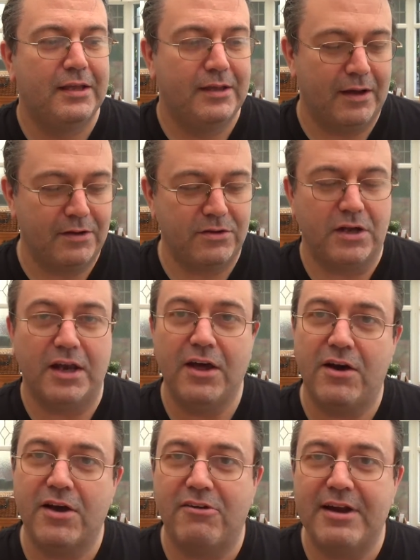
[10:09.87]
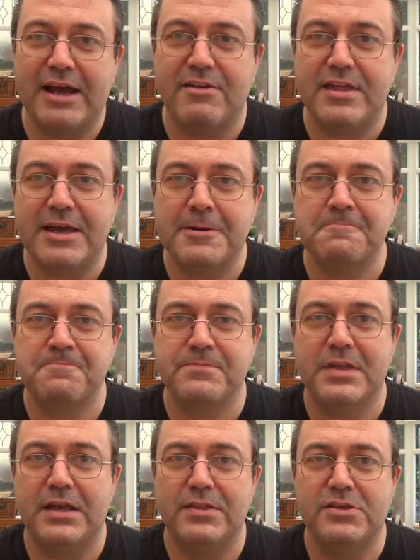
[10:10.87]
I've got a lager out there
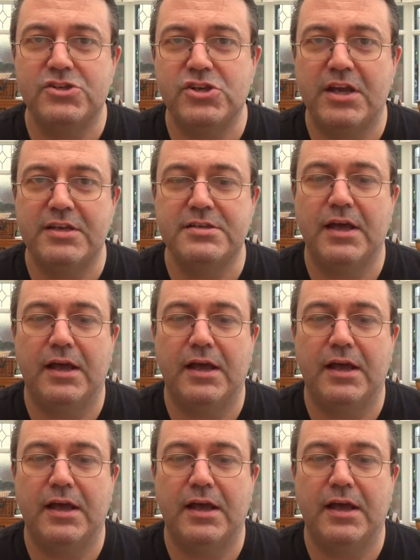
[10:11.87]
in the shed.